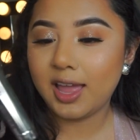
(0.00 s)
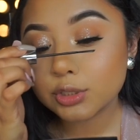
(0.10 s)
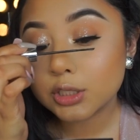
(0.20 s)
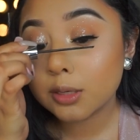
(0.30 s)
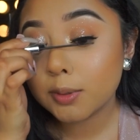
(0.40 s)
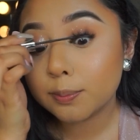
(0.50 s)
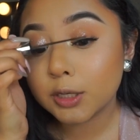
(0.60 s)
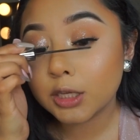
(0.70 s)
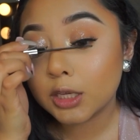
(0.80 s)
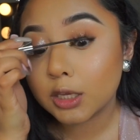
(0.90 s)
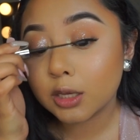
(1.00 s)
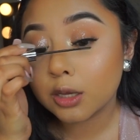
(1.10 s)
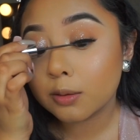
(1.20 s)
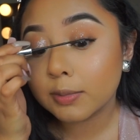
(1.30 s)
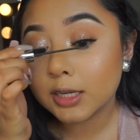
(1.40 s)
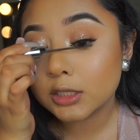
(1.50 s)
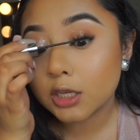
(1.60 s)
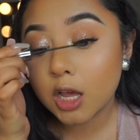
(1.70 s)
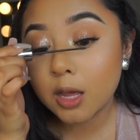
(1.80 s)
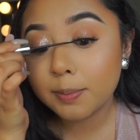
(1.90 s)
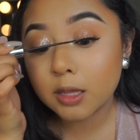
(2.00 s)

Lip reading: I'm just going to be putting it on my top